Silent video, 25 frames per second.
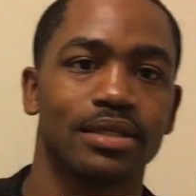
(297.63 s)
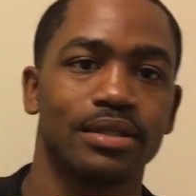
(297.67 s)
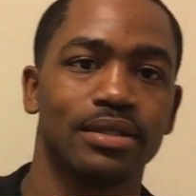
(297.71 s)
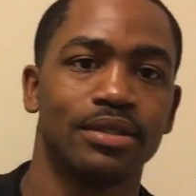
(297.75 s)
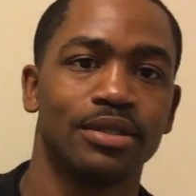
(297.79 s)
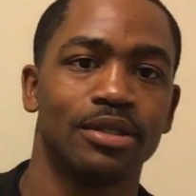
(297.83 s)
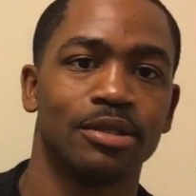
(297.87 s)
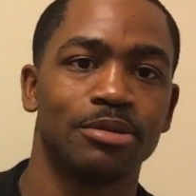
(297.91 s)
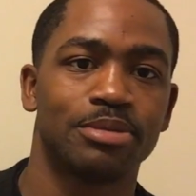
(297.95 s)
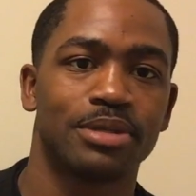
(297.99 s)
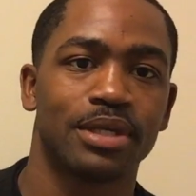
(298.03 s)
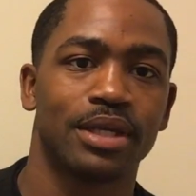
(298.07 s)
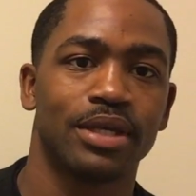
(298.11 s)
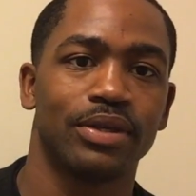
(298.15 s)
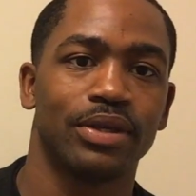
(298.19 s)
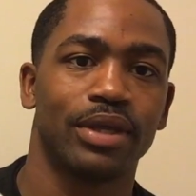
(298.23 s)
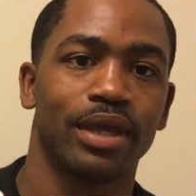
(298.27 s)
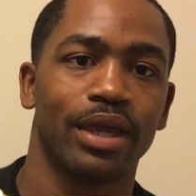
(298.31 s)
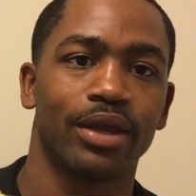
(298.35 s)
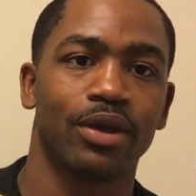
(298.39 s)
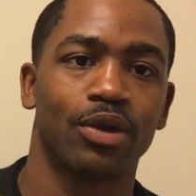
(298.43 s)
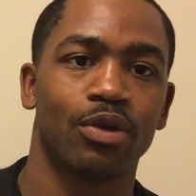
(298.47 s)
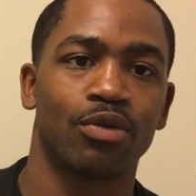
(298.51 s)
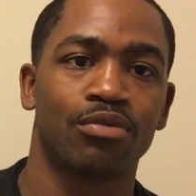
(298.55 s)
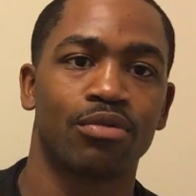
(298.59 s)
You know what I'm saying? You
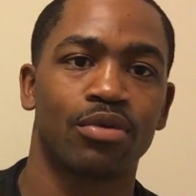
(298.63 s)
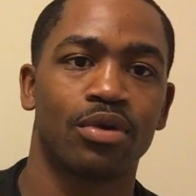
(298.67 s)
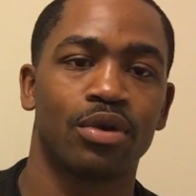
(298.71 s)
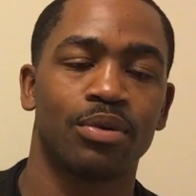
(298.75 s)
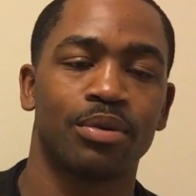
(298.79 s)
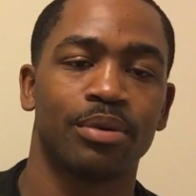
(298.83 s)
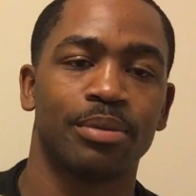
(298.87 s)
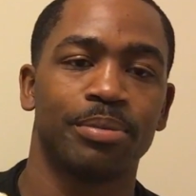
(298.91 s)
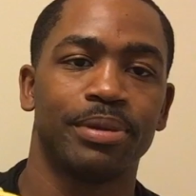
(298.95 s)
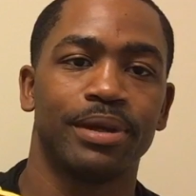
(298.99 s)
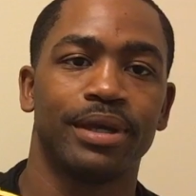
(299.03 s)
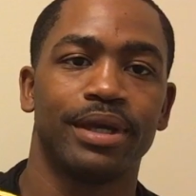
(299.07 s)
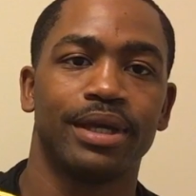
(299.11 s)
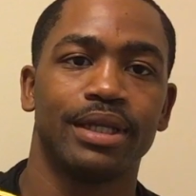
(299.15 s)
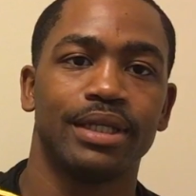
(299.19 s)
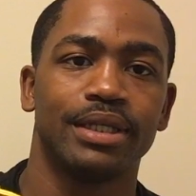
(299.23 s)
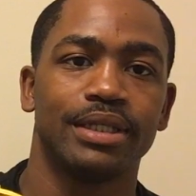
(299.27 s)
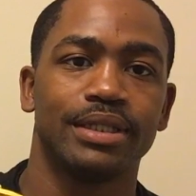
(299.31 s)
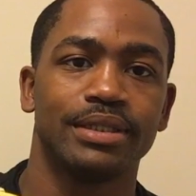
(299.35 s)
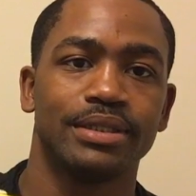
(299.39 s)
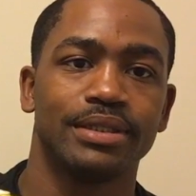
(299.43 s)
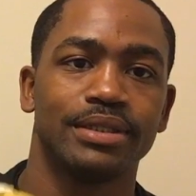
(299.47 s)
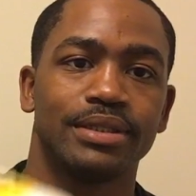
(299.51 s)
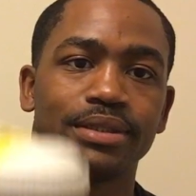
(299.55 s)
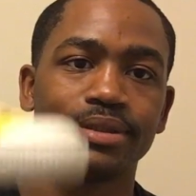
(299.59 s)
can't go wrong with a pair of
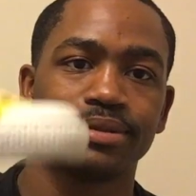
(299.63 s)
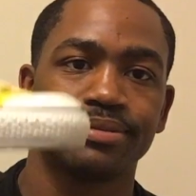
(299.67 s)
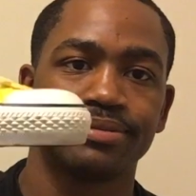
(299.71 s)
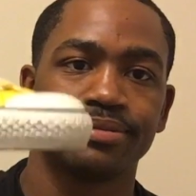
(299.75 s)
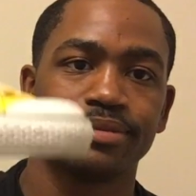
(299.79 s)
these.